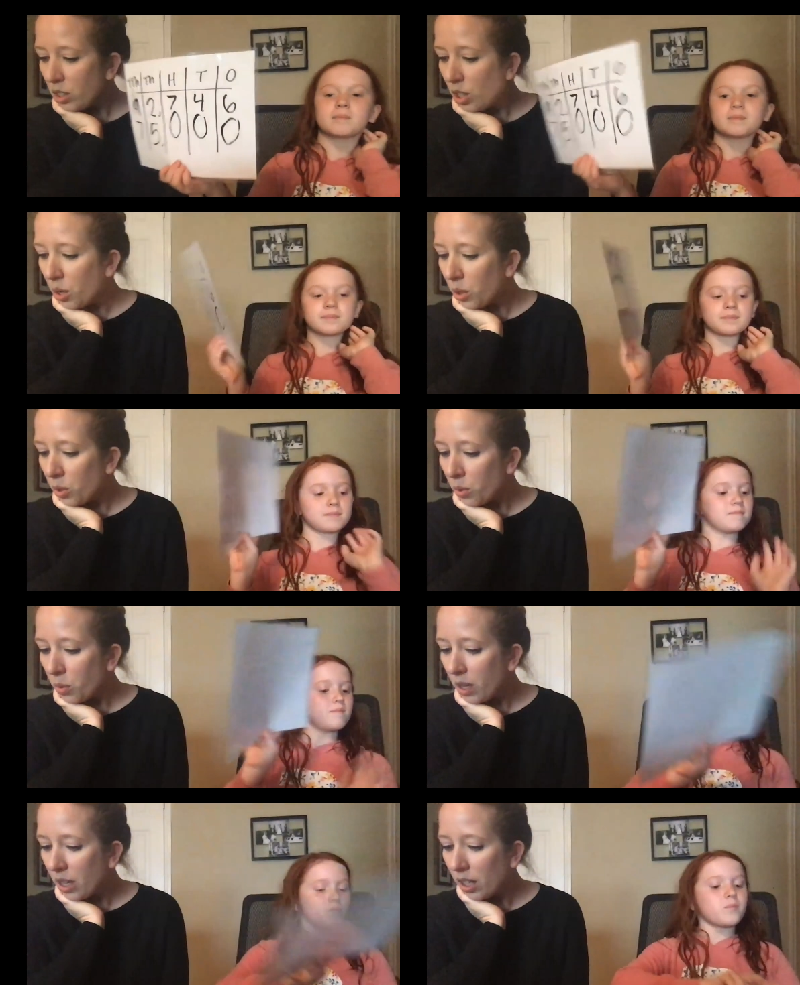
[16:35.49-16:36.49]
Speaker 1: So,
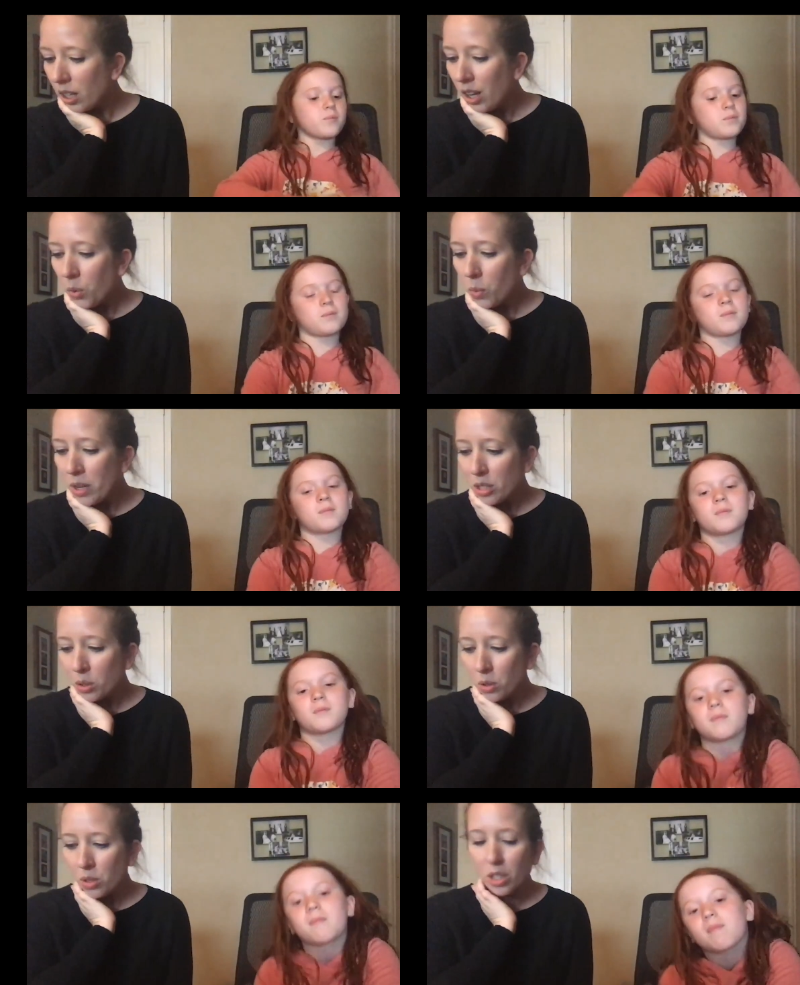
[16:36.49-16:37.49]
what
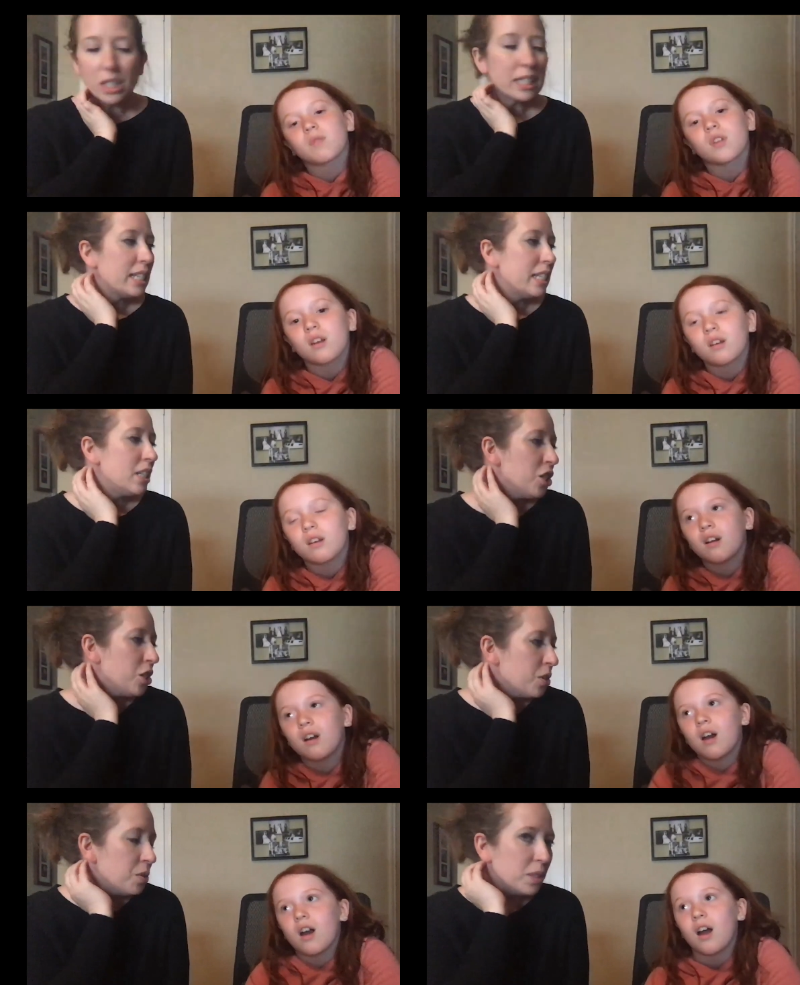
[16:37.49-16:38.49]
tools did you
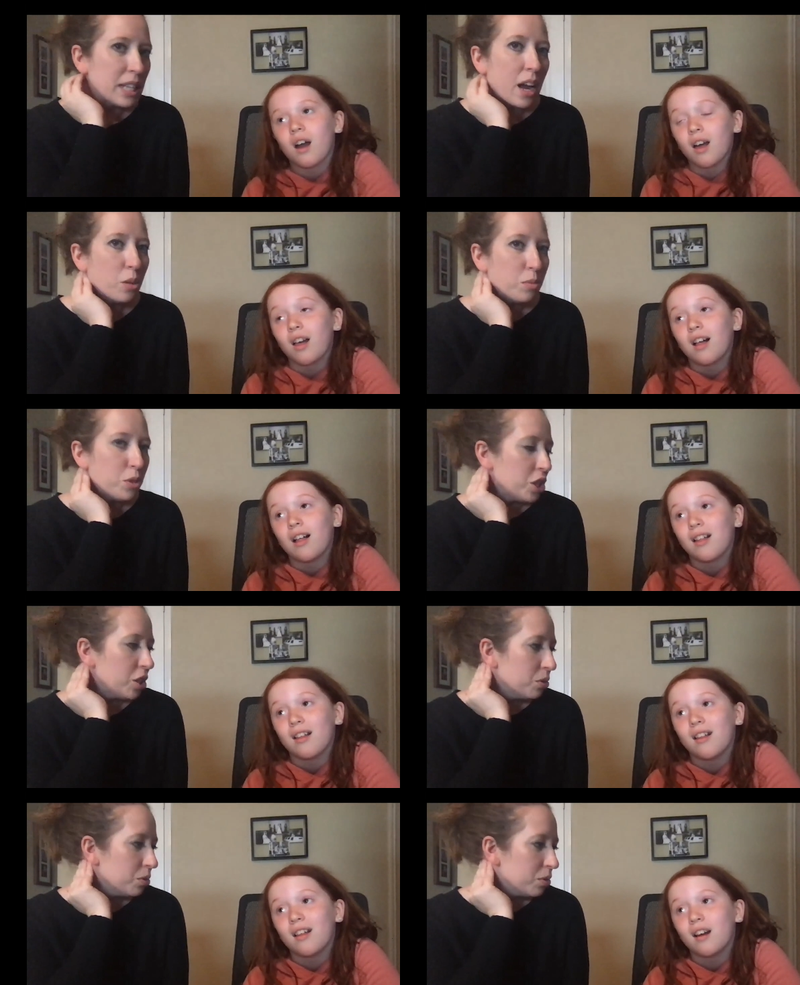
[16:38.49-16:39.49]
use that helped
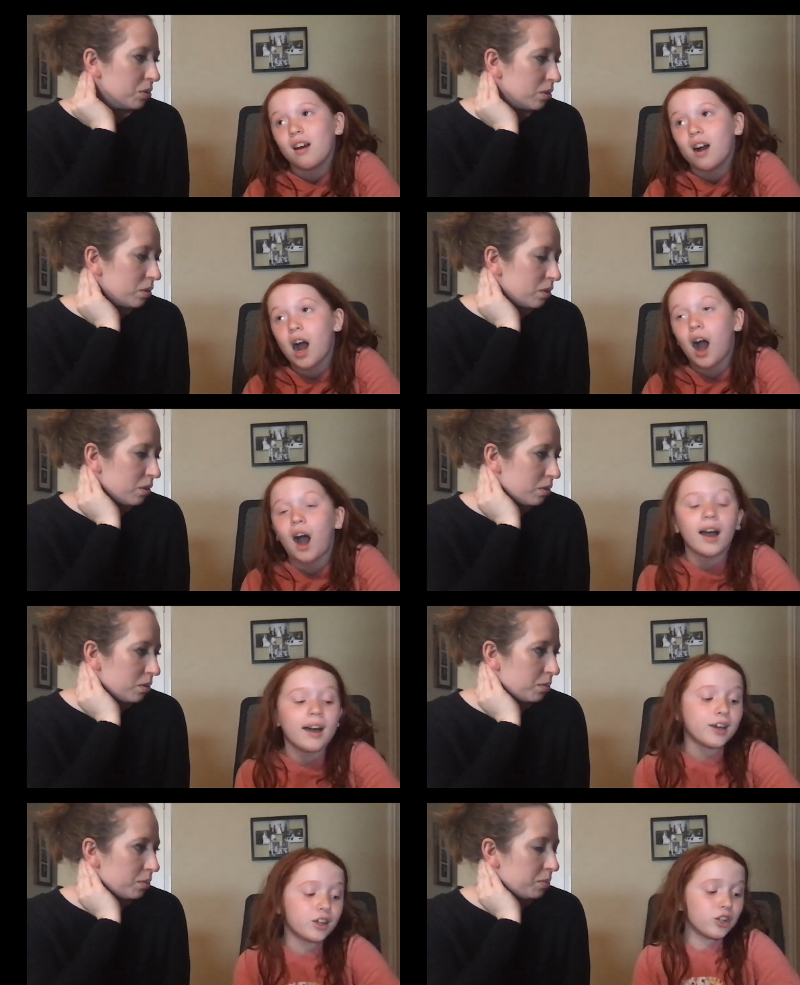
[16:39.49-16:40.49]
you?
Speaker 2: I
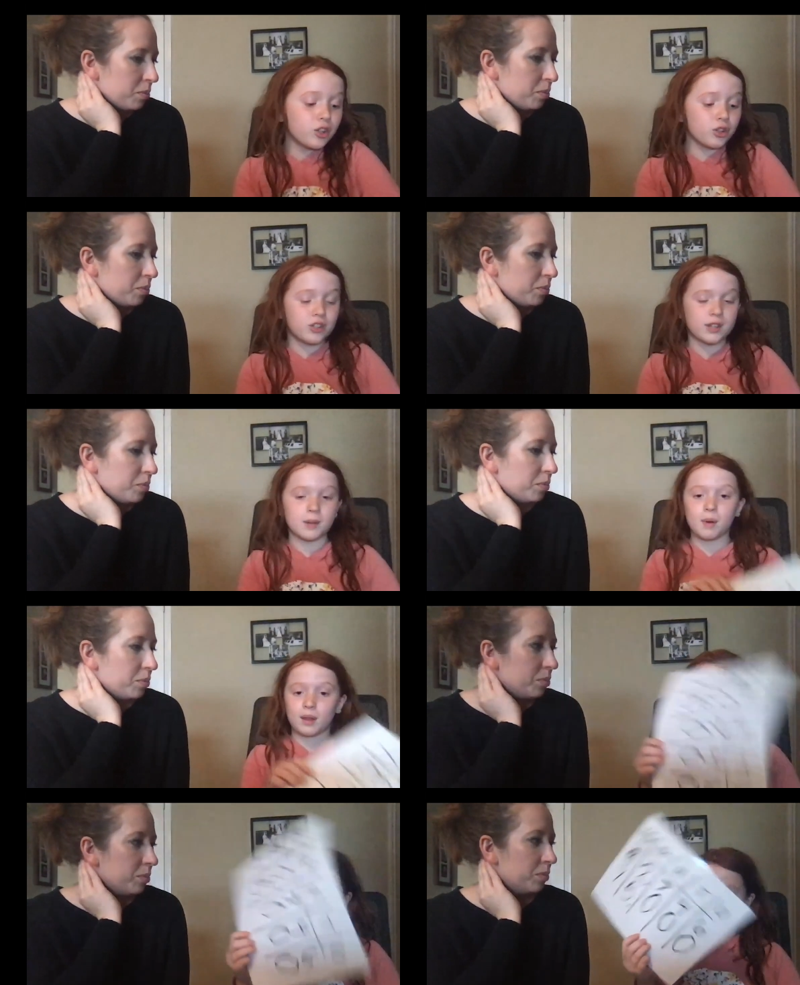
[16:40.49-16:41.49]
used the
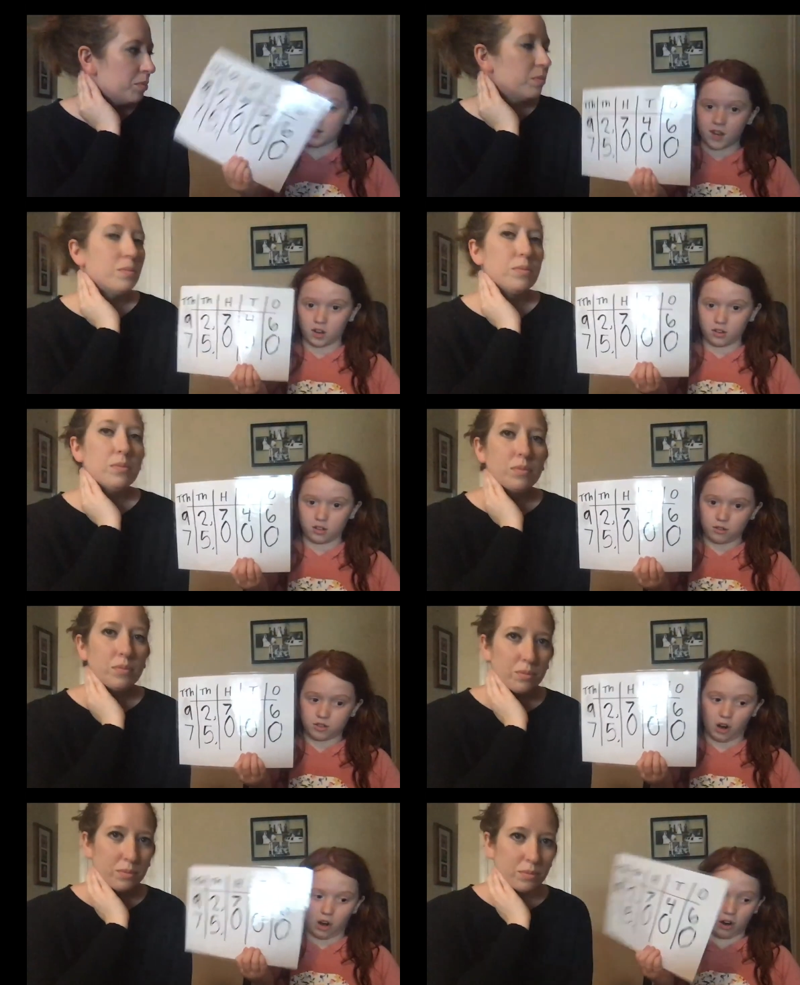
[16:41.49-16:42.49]
place value
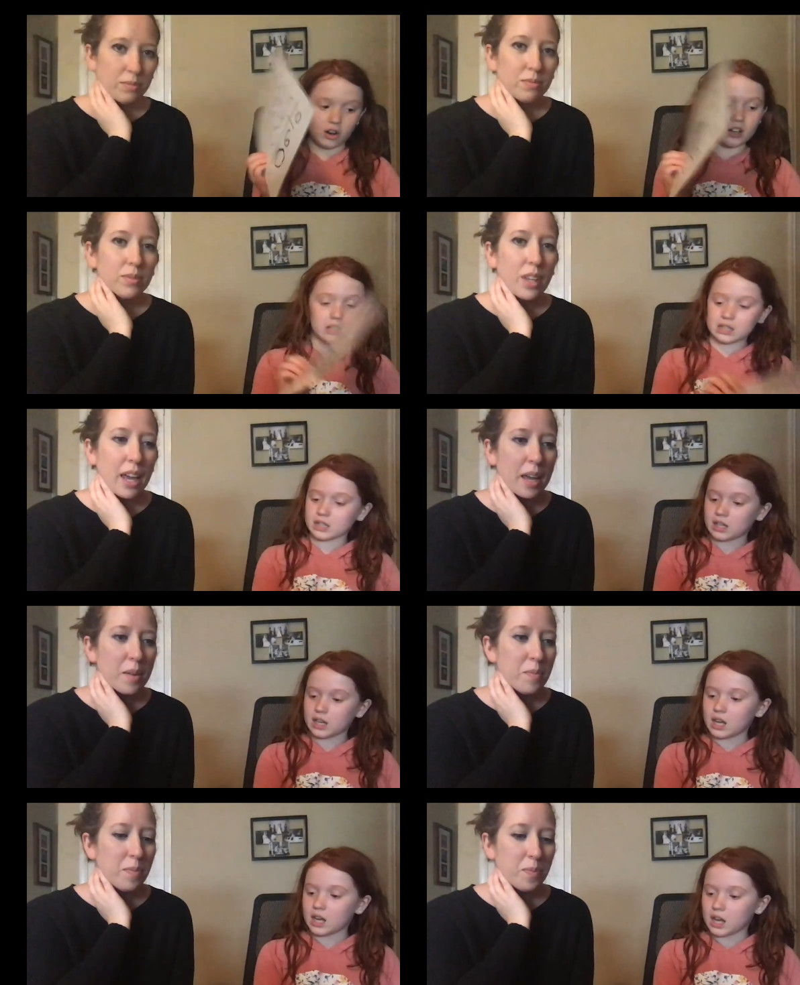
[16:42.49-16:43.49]
chart. Okay.
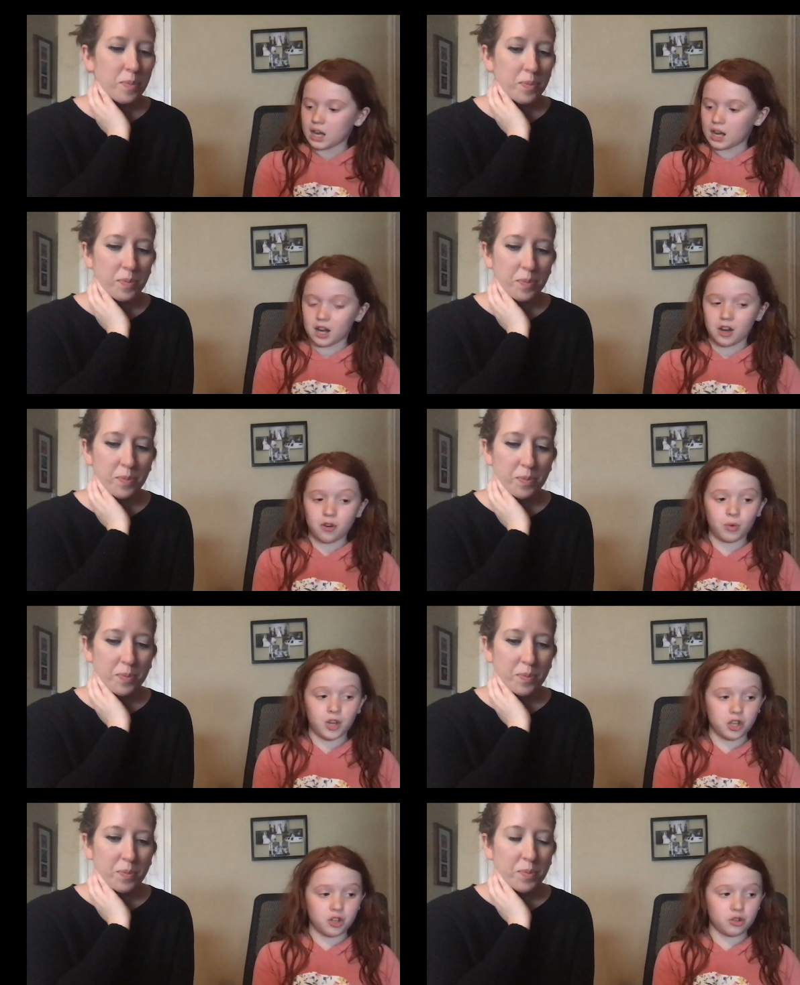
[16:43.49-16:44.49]
We
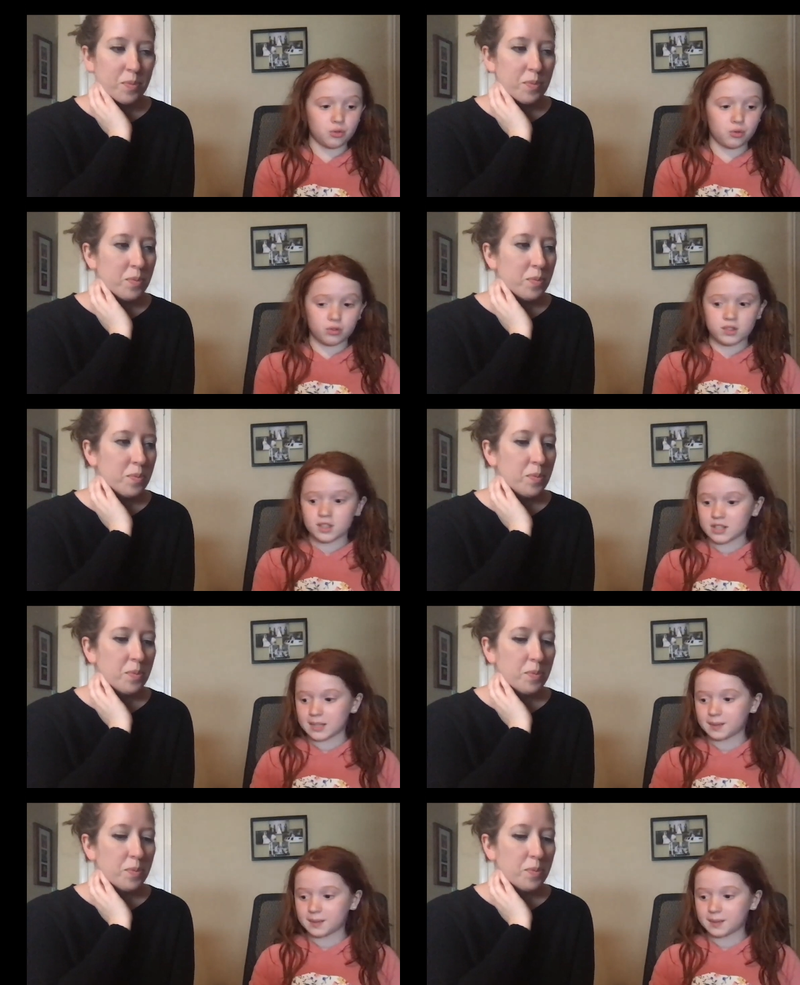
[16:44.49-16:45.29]
used